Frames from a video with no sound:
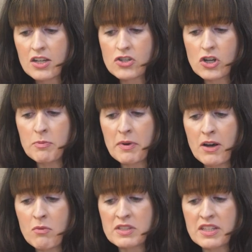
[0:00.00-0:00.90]

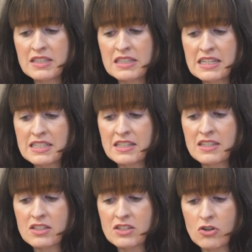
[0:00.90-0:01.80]
Kachopa was a
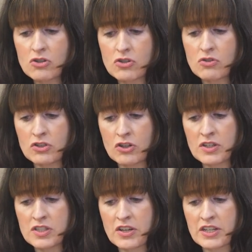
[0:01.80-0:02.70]
leading social
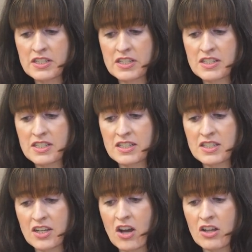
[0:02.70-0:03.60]
neuroscientist
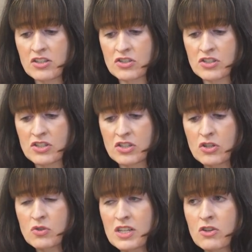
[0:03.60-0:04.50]
and psychologist
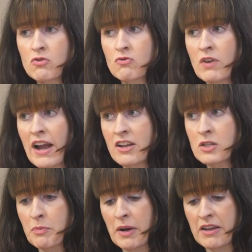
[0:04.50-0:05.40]
who did
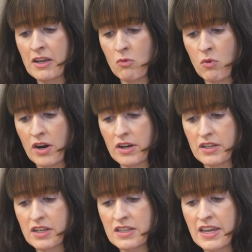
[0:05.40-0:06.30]
groundbreaking
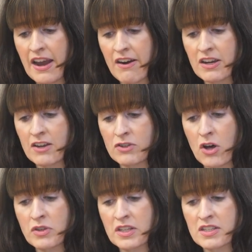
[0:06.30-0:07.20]
work in the area of
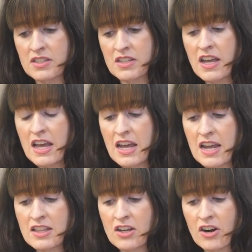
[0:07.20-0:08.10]
loneliness
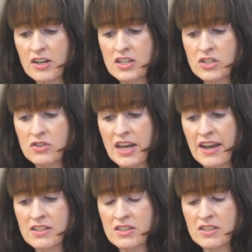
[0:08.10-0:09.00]
in the early
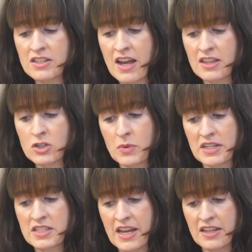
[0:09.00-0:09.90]
2000s and the
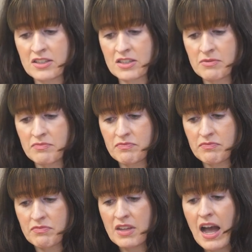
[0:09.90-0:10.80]
2010s.
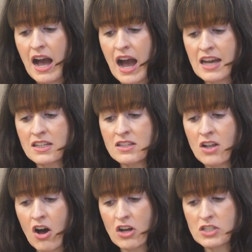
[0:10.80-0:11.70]
And a
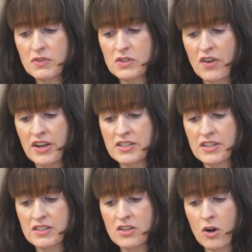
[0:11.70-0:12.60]
lot of his
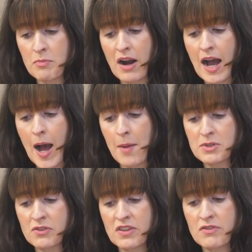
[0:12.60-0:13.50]
findings are
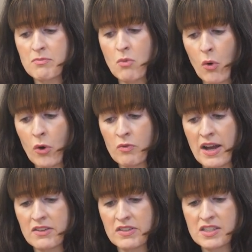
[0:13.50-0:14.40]
perhaps of even more
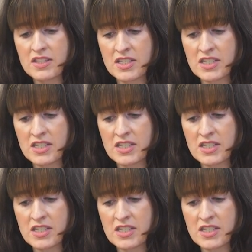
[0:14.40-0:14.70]
relevance